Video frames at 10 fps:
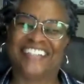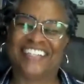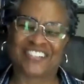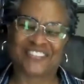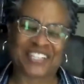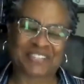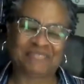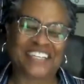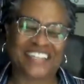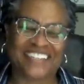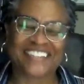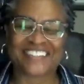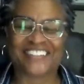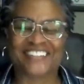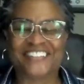as we speak.
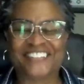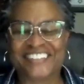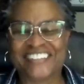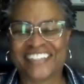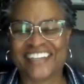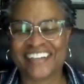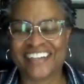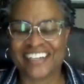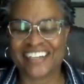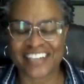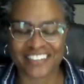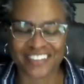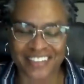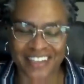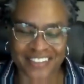So yeah, I
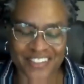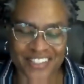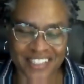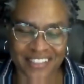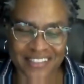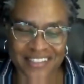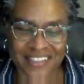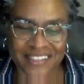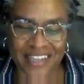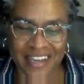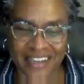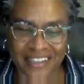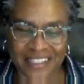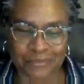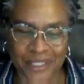I, I just think it's
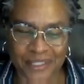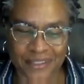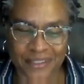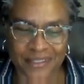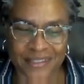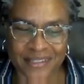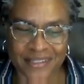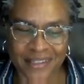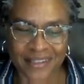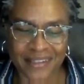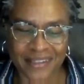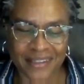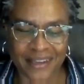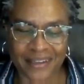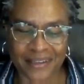exciting because
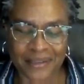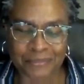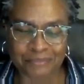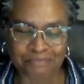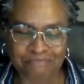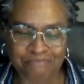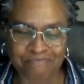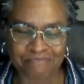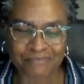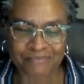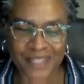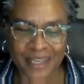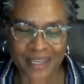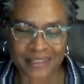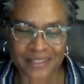um,
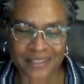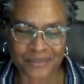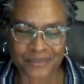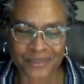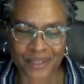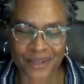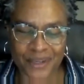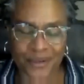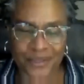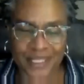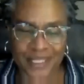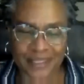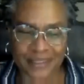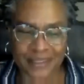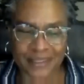I don't know that